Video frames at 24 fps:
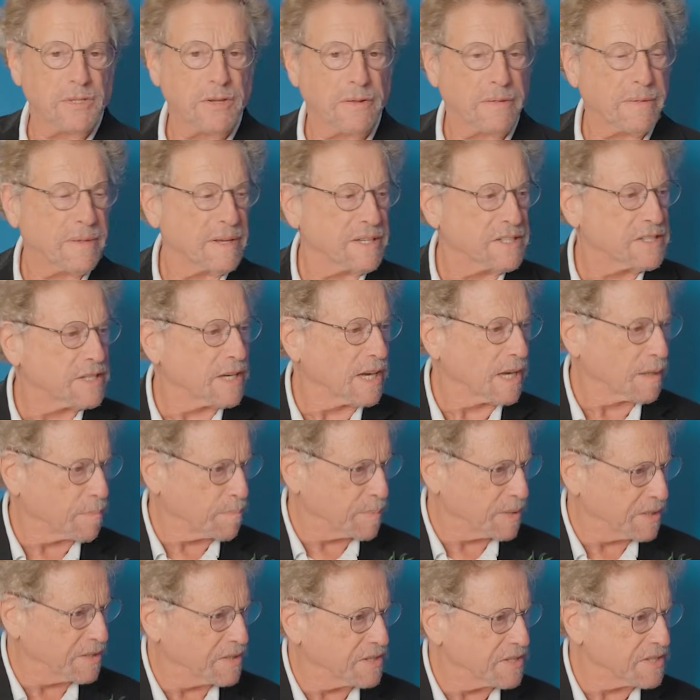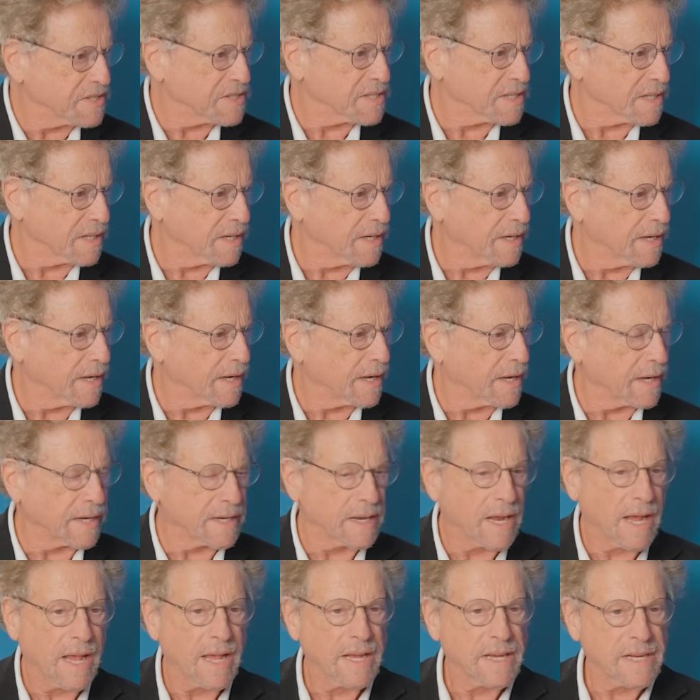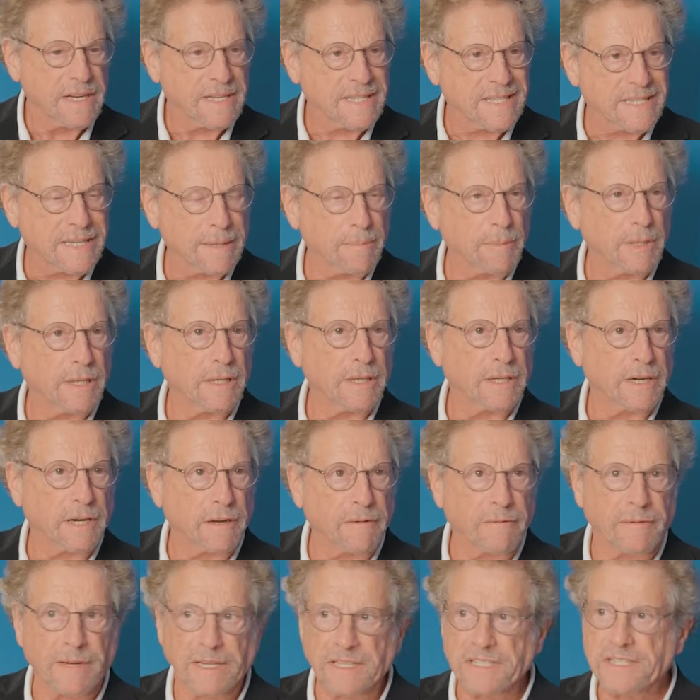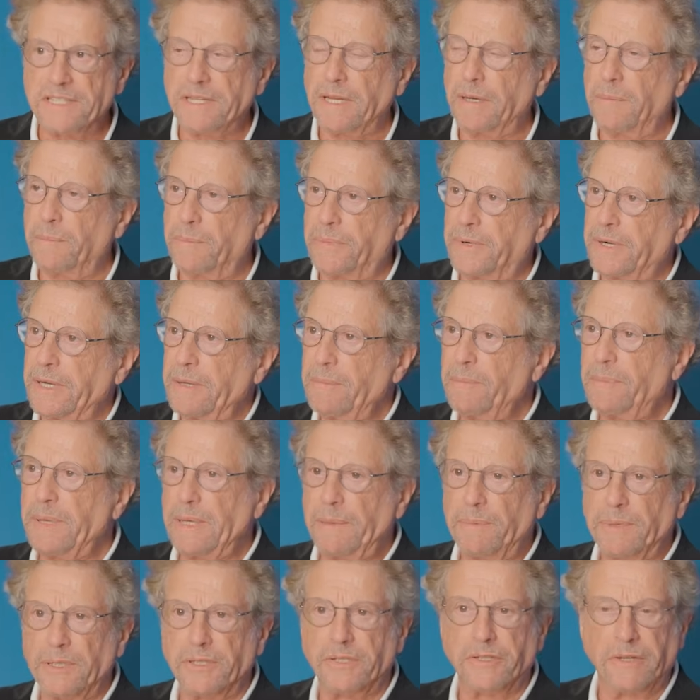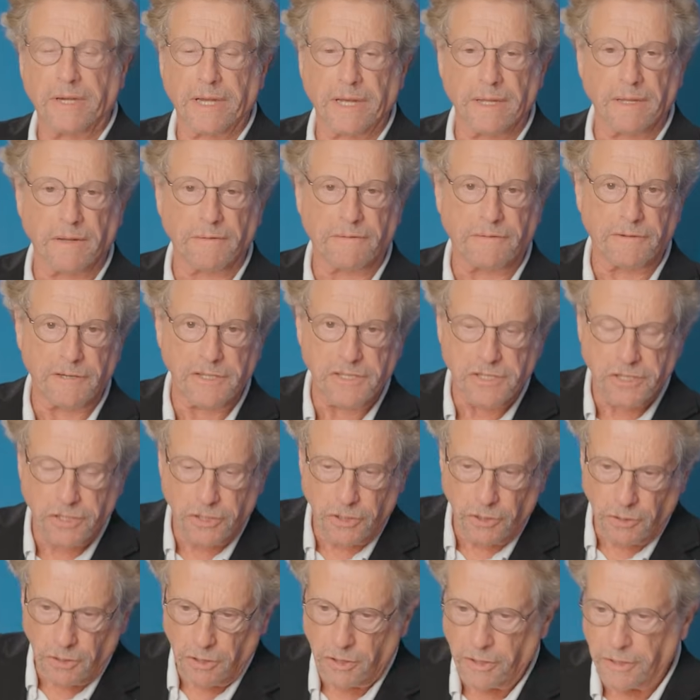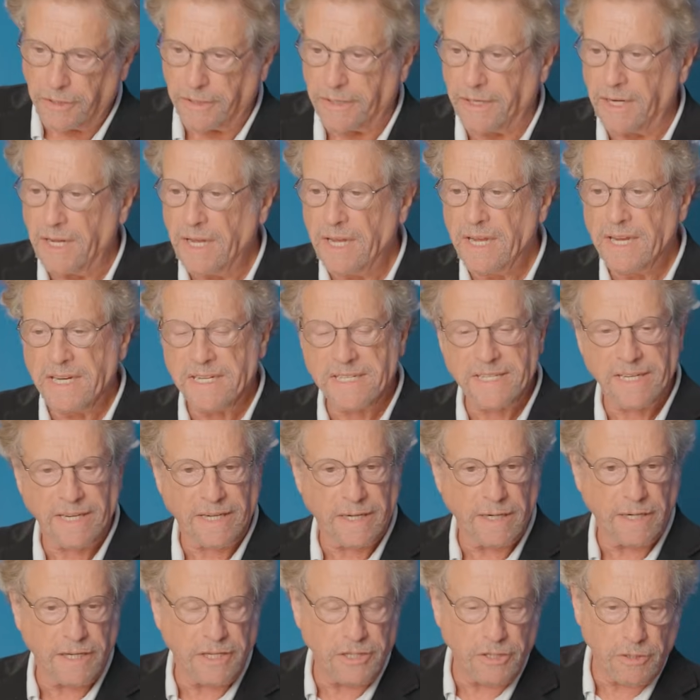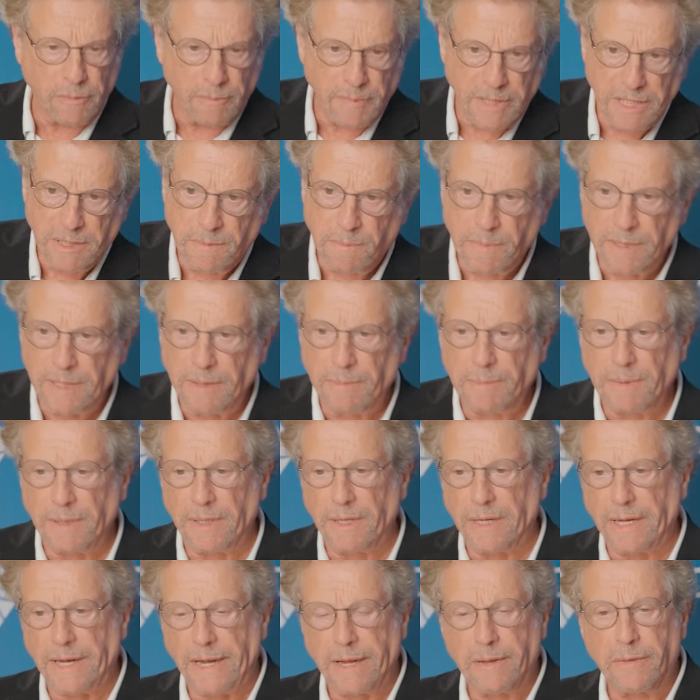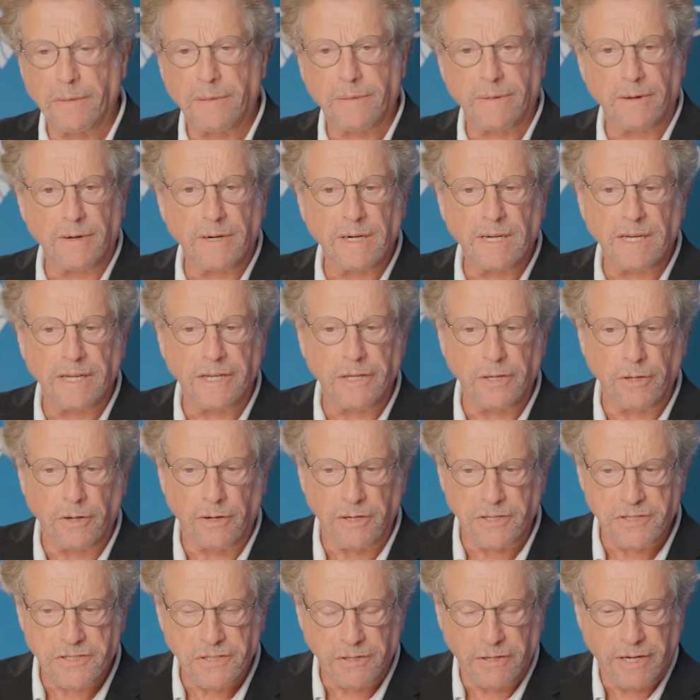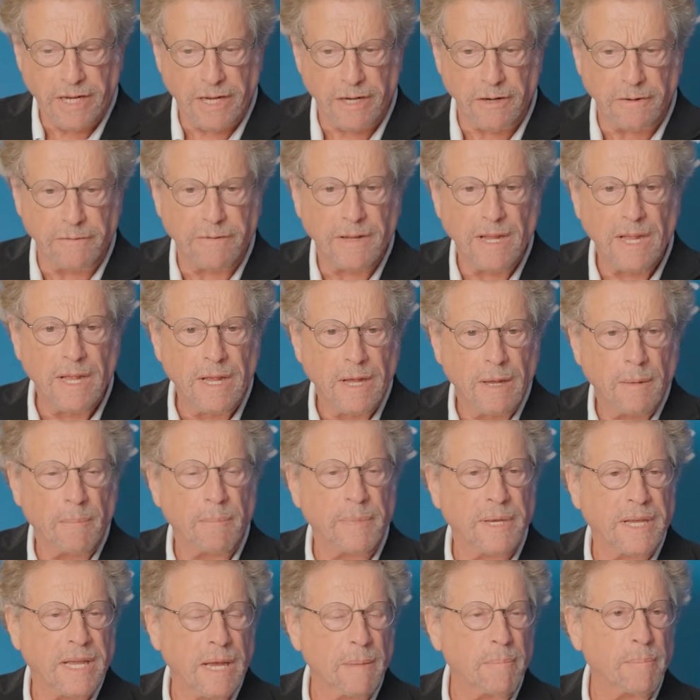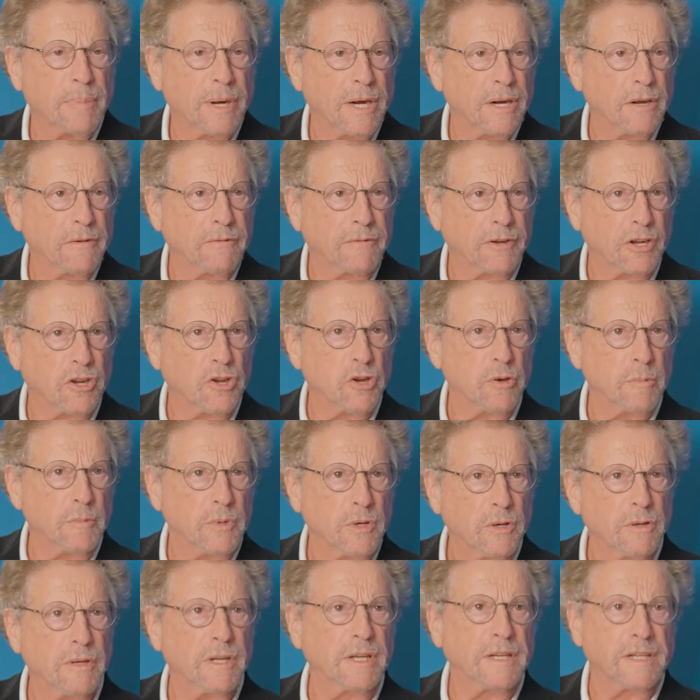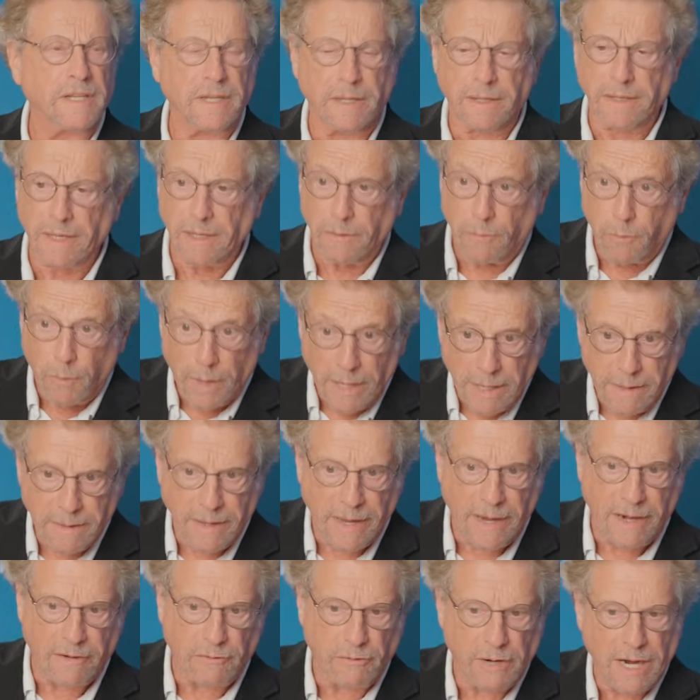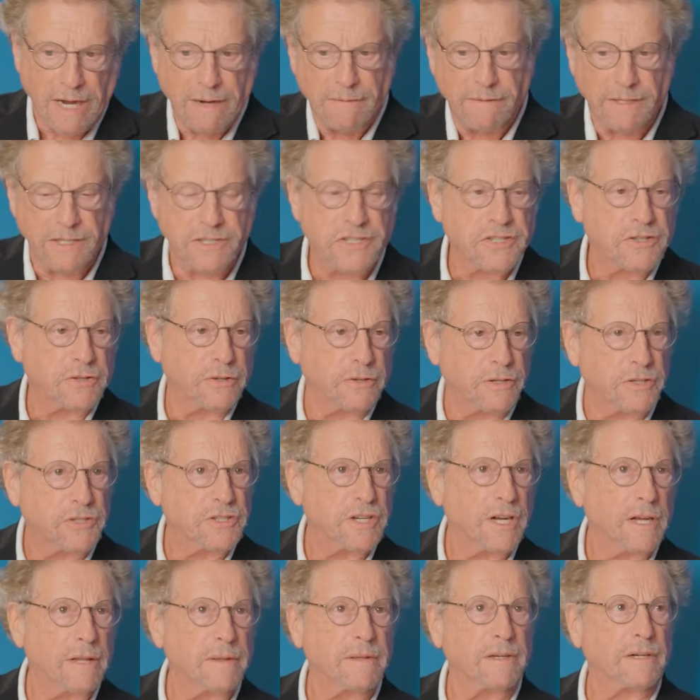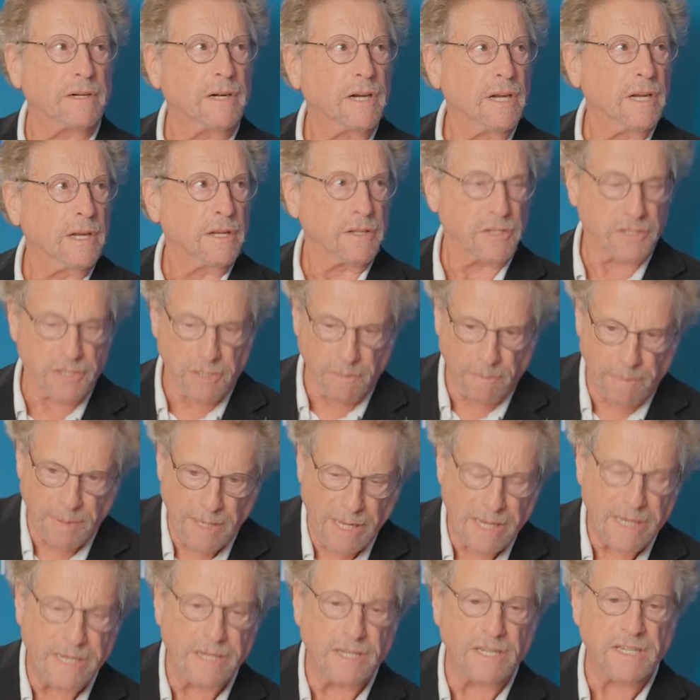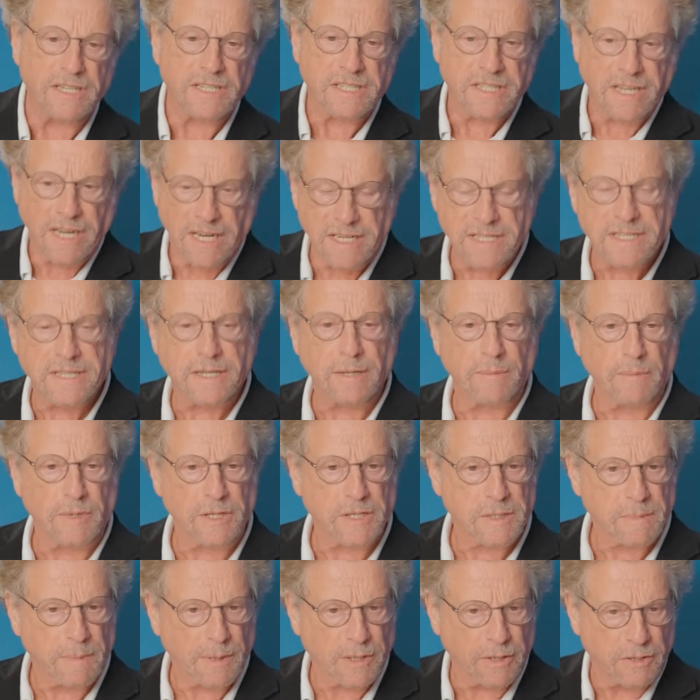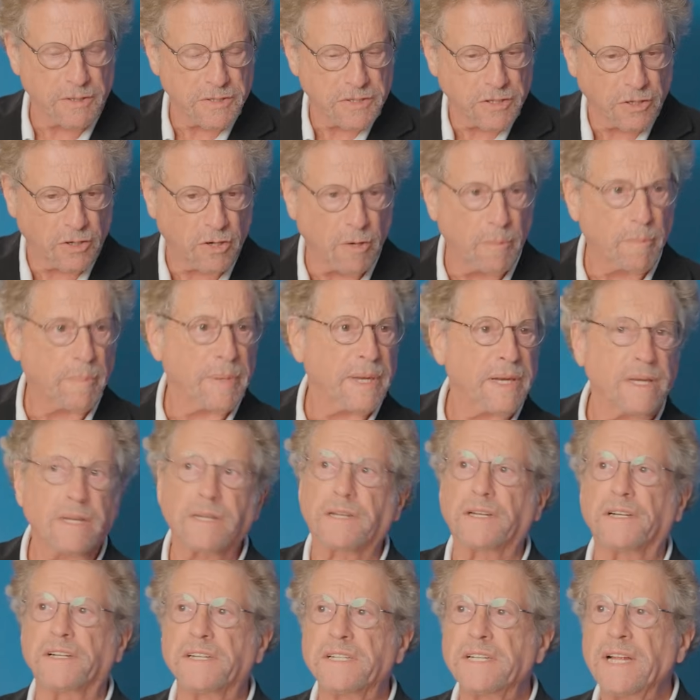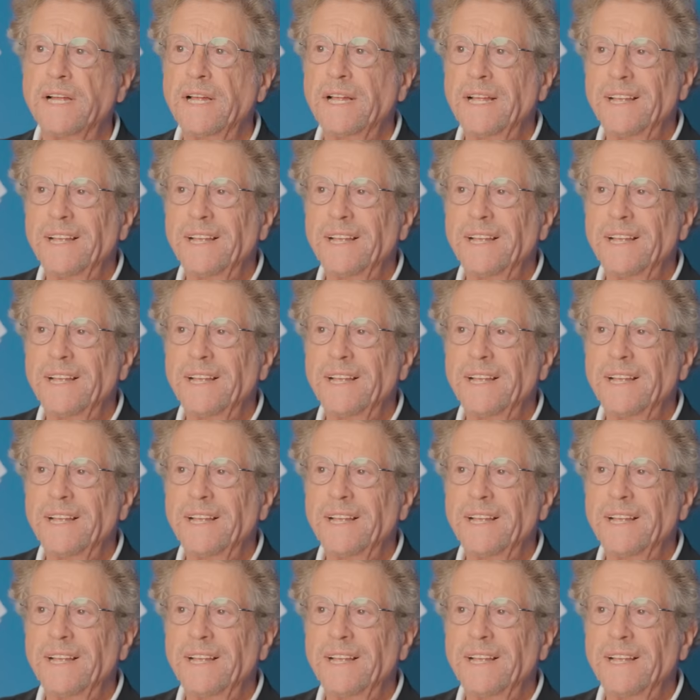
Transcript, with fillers: to things like PTC and similar events that bring people together. First, you learn. Secondly, you meet people. And thirdly, you also kind of become part of a community that while they are rivals to each other, suppliers, customers, but also competitors,